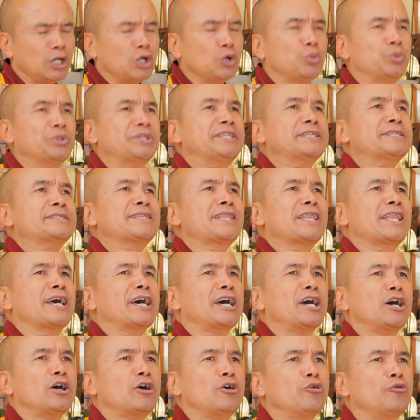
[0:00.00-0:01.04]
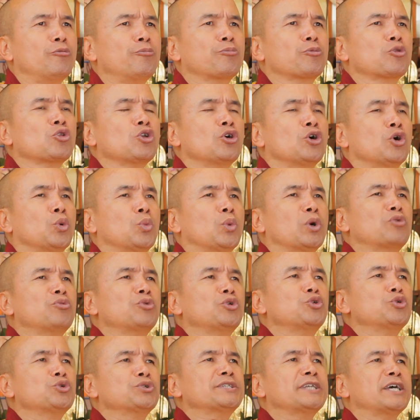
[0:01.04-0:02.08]
With this now, what we
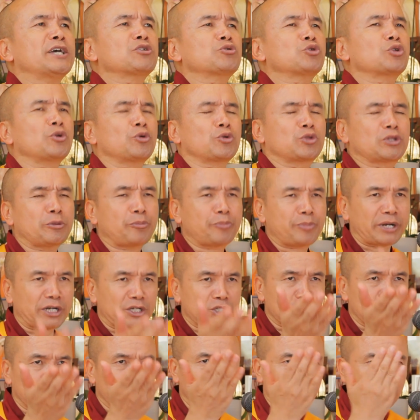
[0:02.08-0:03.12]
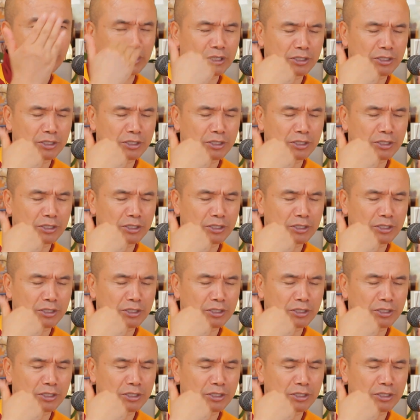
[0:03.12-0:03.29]
do is that the practice of